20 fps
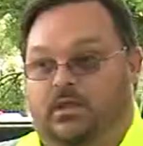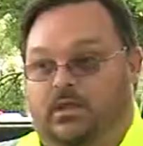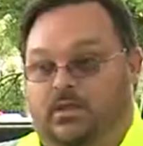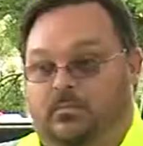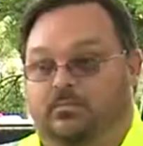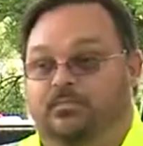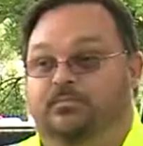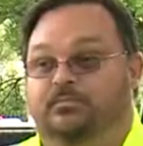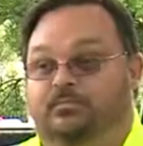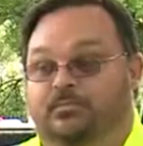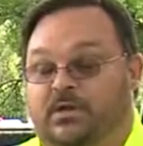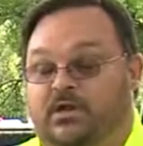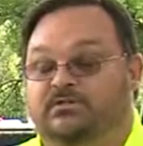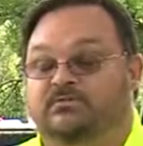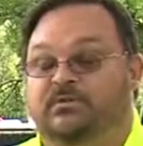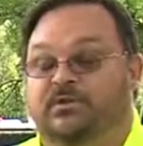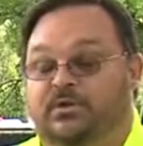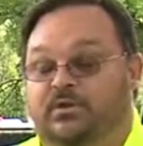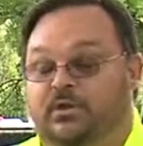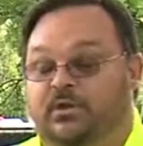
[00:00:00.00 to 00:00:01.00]
the rest of the
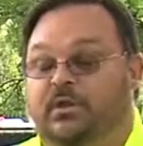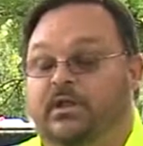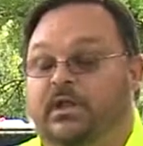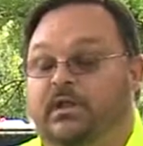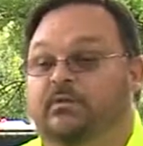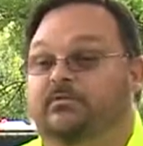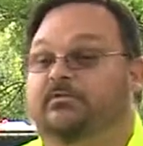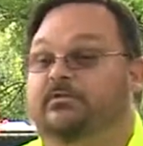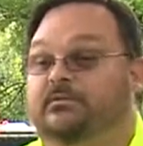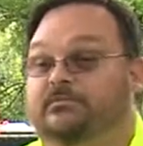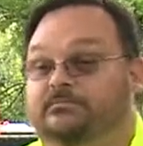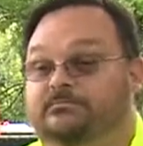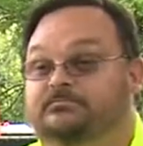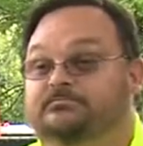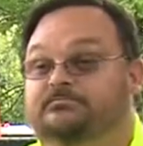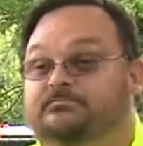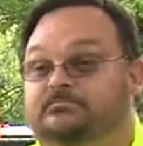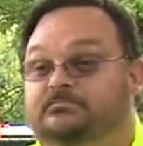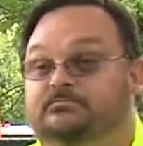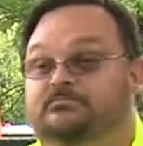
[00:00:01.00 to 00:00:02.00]
Kansas Highway
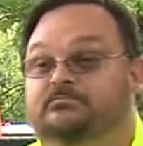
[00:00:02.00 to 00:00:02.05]
Maintenance